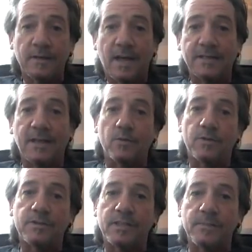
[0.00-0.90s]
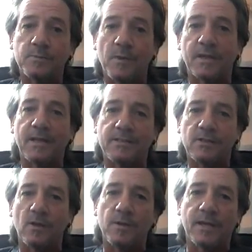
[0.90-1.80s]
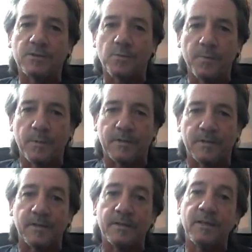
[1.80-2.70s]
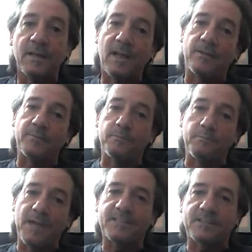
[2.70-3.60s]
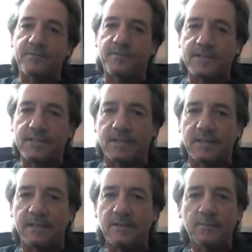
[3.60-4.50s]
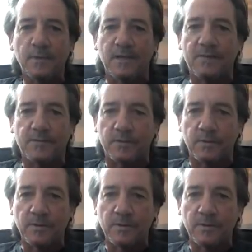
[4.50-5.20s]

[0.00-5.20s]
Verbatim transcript: And yet other teams went, let's go against Wimbledon and match them physically. We didn't have to.